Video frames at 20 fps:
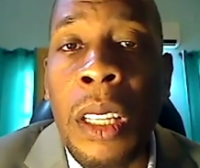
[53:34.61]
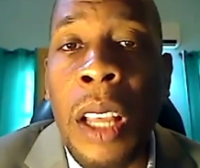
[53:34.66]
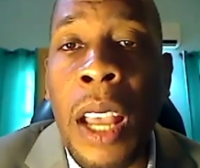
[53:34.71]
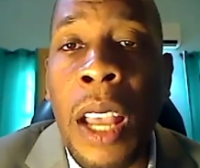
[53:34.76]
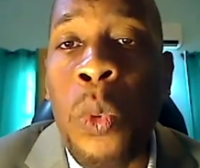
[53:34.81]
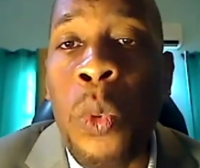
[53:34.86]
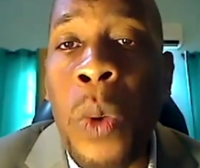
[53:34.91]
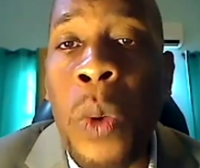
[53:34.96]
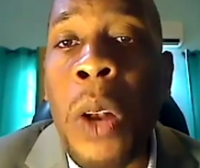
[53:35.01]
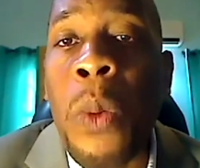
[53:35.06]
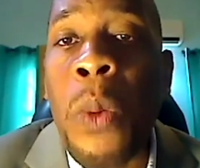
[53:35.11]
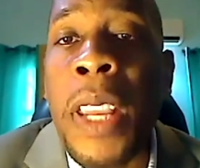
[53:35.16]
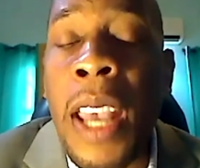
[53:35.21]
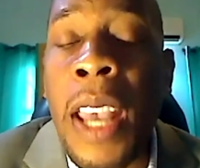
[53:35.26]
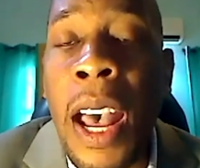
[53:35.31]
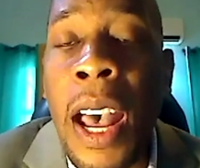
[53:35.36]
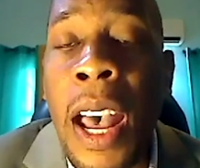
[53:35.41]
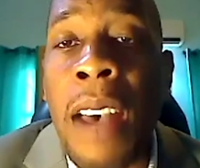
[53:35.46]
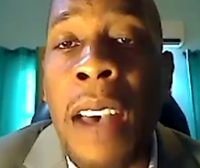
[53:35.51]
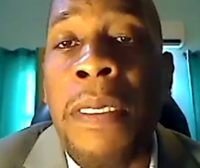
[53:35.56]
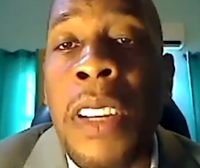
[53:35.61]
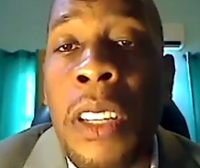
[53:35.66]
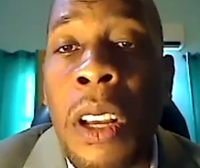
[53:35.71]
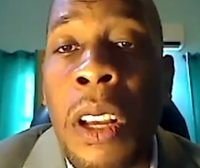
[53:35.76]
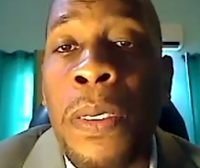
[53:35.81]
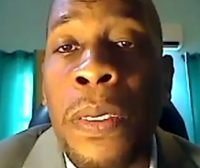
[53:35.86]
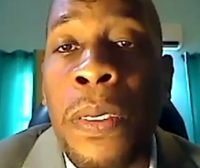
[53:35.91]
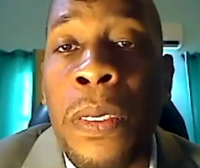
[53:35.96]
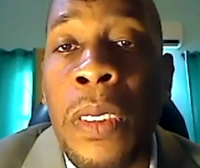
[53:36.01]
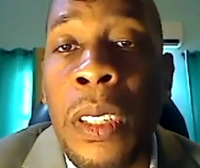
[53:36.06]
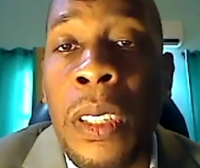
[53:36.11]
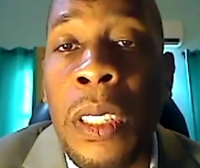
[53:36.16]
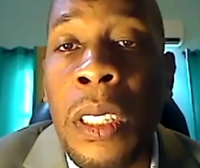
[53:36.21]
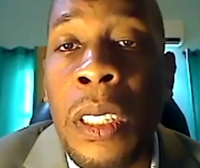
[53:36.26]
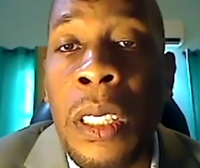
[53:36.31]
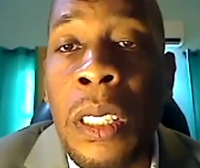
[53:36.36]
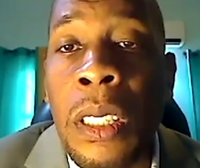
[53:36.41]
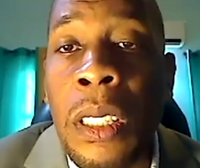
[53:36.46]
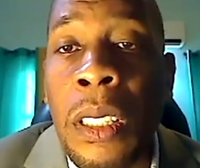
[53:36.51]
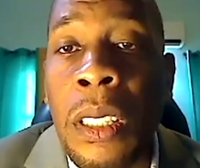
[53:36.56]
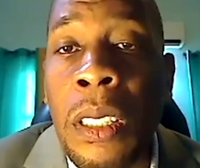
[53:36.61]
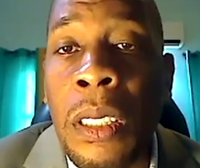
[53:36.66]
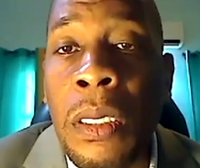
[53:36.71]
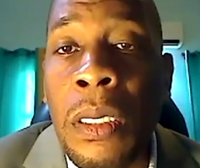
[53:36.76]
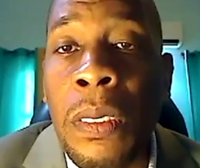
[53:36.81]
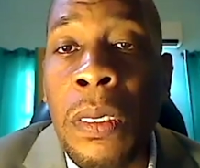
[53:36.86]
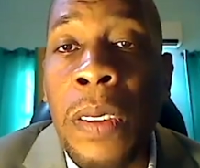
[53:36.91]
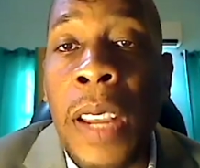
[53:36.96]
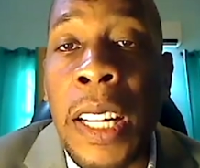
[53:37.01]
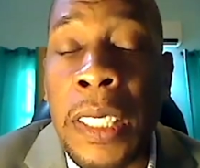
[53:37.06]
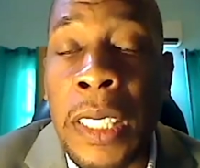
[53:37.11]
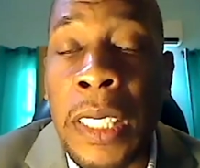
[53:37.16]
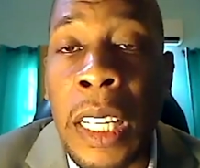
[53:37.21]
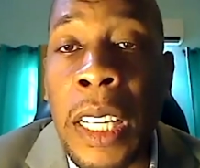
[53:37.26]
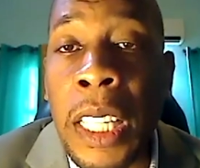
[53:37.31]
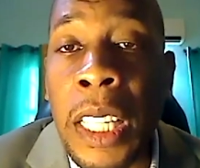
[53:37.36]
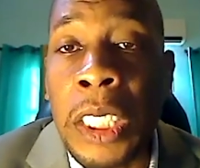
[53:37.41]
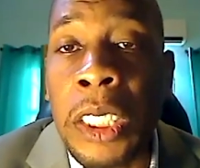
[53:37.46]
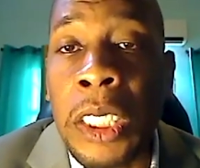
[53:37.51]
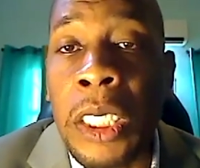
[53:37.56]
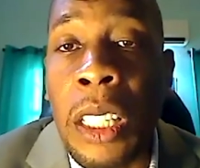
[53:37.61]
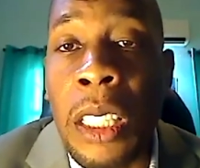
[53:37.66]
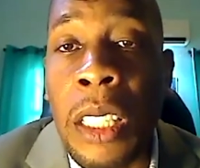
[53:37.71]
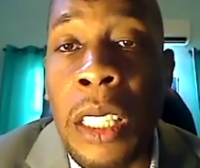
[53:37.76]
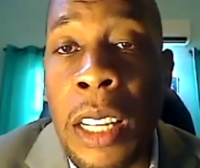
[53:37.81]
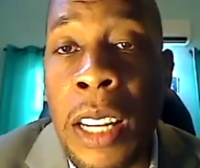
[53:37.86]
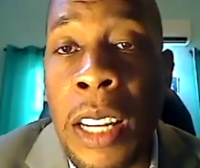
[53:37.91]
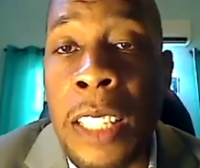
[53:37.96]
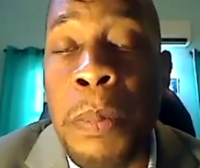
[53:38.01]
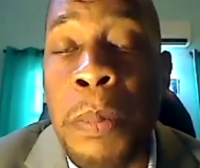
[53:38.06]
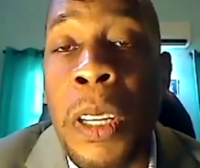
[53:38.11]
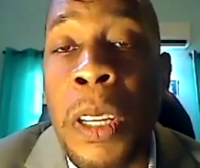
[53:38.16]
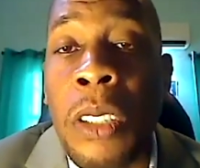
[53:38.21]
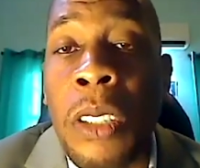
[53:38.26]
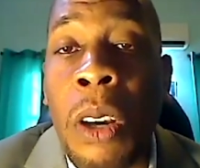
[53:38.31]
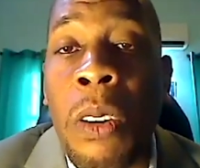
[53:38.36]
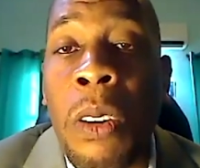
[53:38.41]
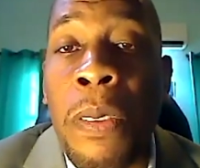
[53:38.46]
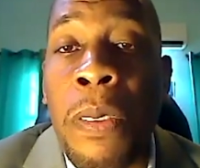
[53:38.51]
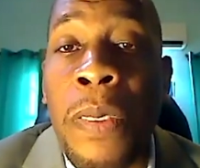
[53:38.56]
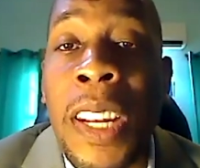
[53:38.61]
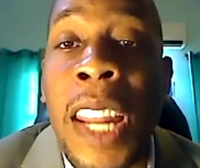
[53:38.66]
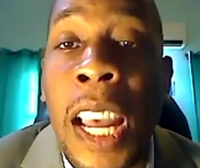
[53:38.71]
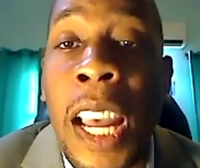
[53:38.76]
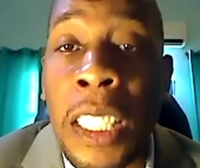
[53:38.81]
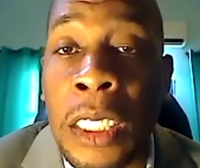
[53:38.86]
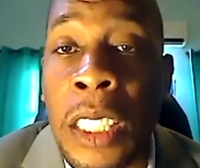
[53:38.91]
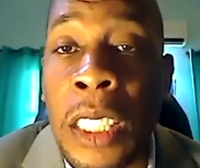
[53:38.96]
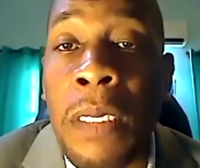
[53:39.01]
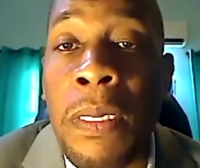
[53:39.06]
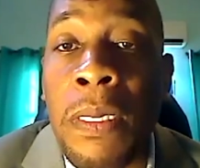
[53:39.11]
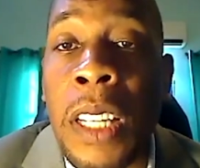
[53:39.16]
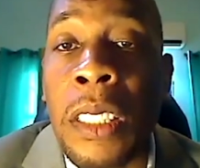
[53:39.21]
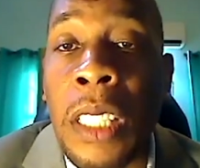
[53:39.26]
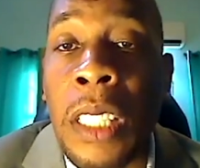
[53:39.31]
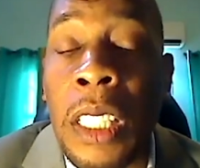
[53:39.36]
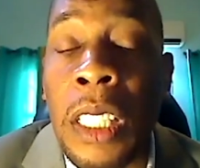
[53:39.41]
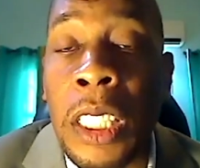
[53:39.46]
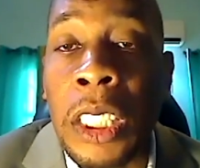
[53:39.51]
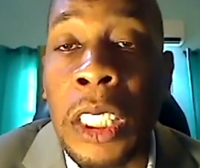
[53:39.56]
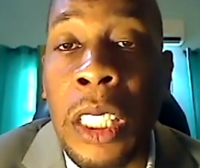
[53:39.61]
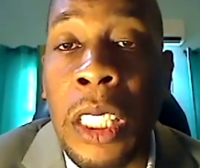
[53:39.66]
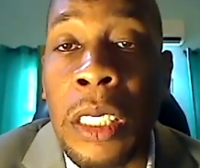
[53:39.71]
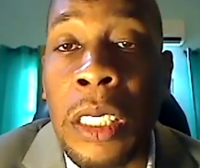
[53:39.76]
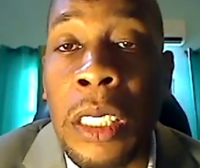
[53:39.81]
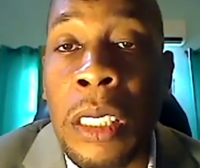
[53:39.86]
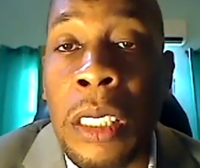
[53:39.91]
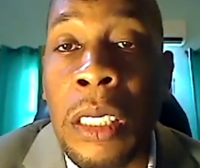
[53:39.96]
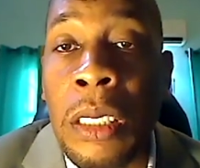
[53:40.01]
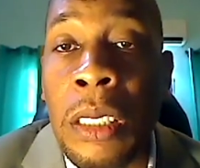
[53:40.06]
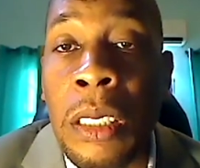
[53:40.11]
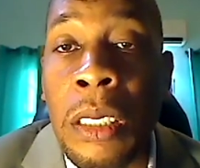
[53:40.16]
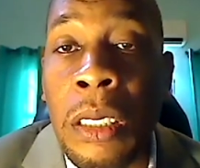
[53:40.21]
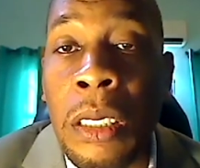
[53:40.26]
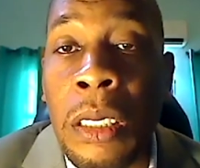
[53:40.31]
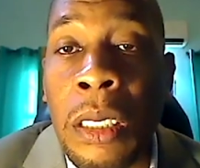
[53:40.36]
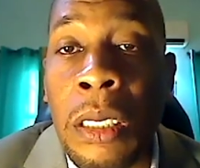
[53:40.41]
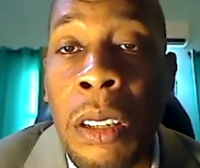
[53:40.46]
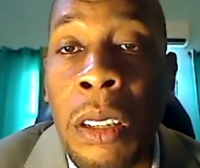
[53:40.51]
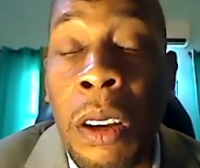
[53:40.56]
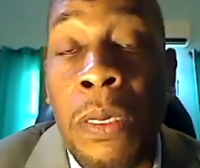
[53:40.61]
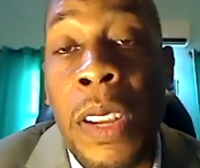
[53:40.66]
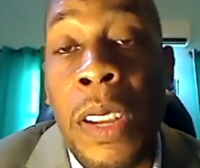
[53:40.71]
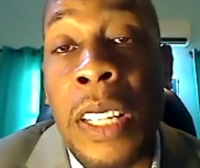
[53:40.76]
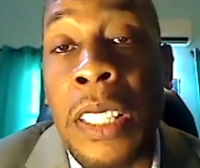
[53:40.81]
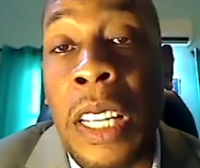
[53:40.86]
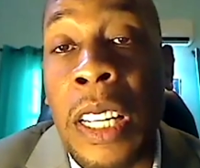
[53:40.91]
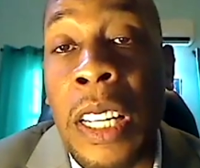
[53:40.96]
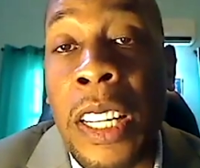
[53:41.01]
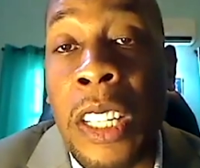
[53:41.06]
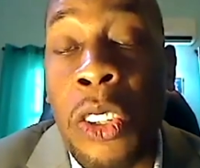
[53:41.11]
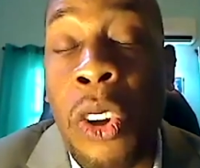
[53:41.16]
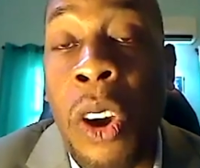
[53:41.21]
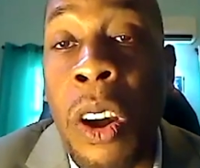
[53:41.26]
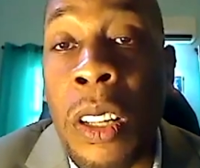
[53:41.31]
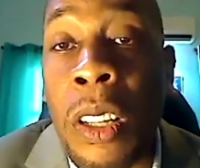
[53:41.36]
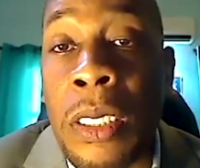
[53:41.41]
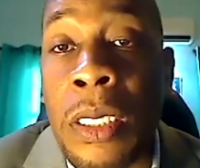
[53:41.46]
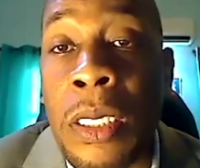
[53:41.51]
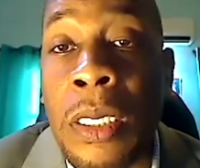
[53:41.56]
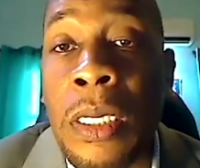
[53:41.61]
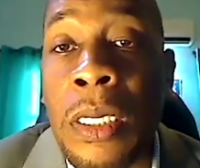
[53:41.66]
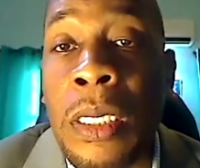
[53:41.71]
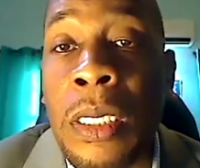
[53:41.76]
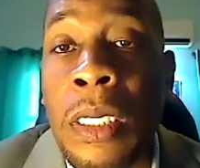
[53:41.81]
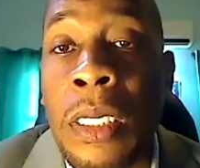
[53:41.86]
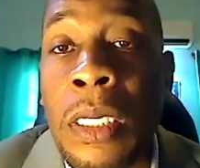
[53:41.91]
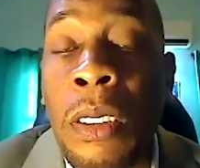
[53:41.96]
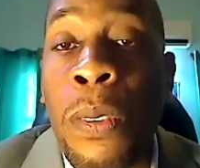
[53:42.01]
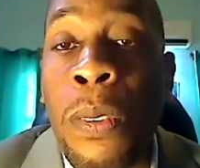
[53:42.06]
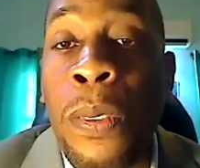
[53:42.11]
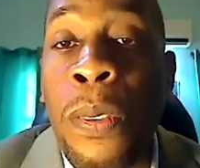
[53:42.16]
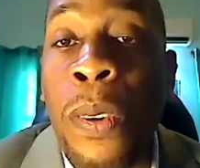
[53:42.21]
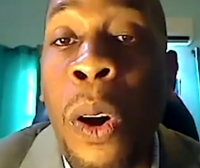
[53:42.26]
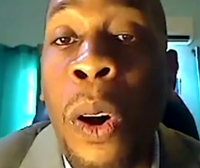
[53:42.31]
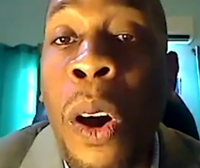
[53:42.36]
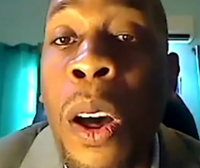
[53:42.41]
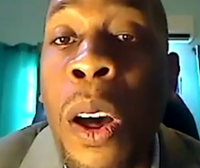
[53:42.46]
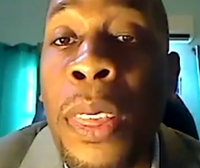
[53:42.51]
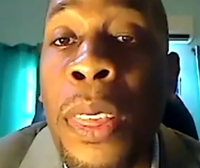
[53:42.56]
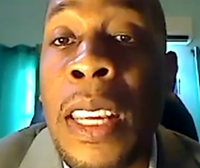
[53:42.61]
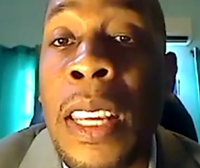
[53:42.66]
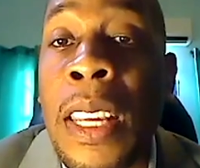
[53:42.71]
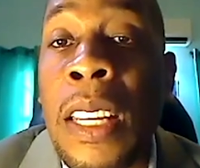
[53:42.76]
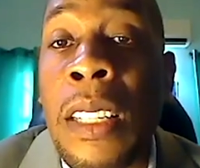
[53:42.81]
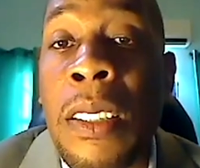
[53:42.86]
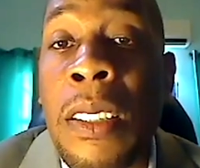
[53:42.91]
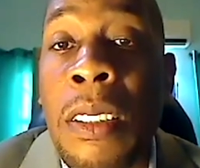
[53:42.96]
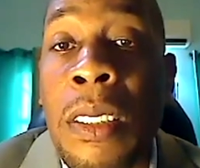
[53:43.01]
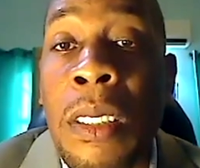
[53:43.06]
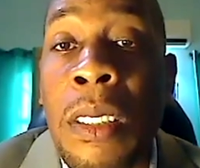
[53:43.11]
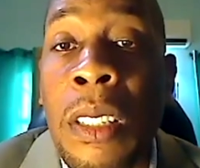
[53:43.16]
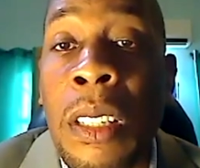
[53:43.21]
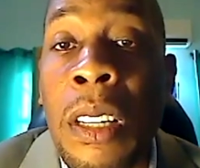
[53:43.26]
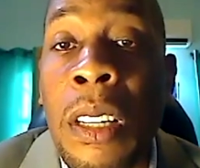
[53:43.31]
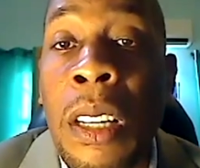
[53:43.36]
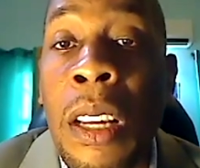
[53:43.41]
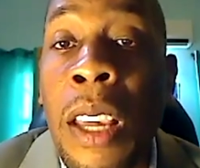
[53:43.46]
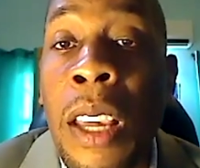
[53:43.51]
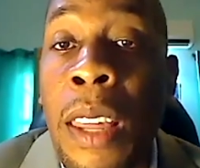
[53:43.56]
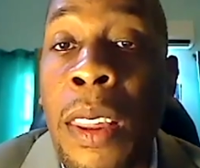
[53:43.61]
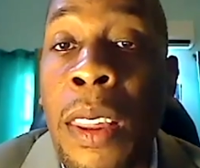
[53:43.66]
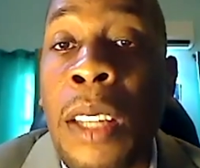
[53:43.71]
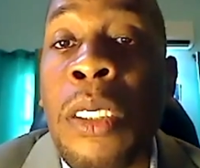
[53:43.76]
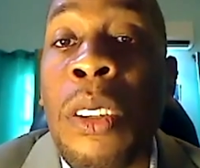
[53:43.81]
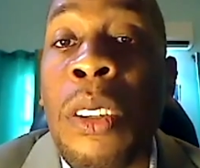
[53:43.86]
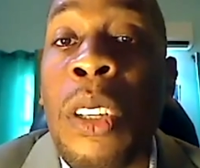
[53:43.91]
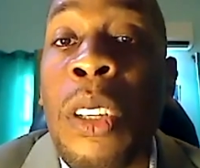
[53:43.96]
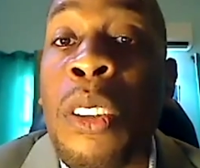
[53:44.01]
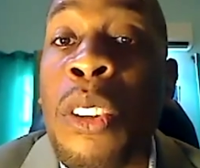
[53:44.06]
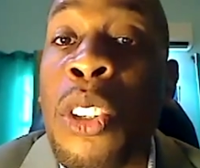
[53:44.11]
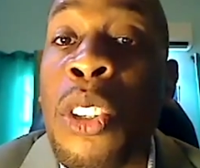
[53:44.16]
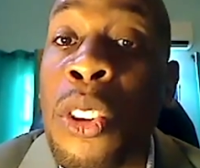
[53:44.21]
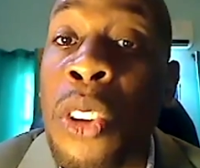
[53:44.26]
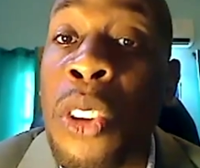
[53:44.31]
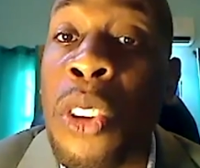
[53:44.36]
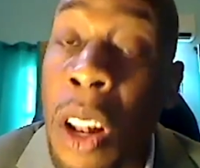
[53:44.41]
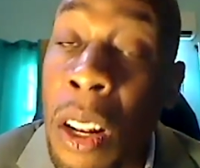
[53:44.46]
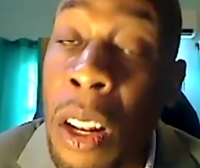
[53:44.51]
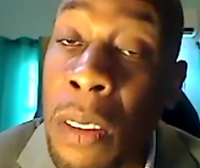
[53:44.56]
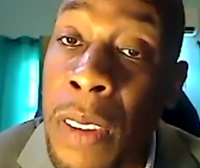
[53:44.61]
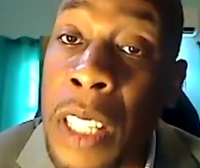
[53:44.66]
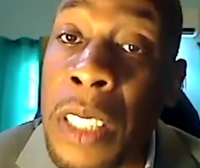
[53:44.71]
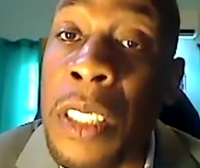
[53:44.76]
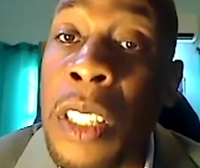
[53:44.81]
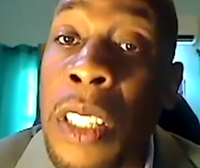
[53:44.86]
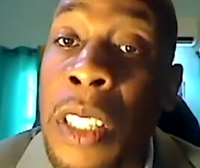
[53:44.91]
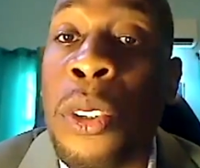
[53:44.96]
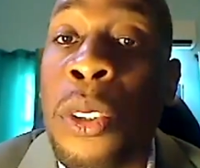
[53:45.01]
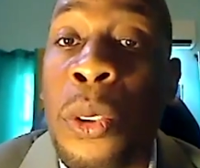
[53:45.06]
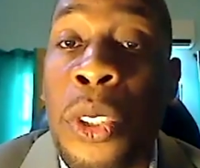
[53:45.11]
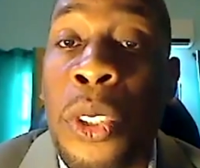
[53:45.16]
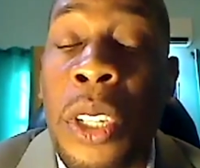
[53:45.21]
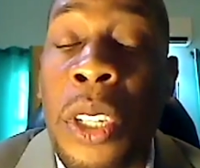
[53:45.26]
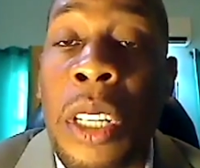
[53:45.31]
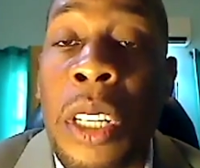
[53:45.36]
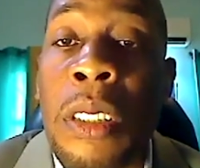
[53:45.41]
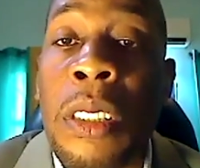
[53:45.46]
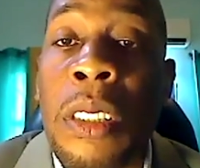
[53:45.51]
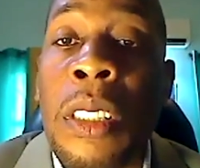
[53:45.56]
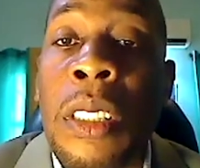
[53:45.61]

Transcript: And will we have enough ventilation, and I speak now of financial ventilation, or ventilators, for these hitherto solvent institutions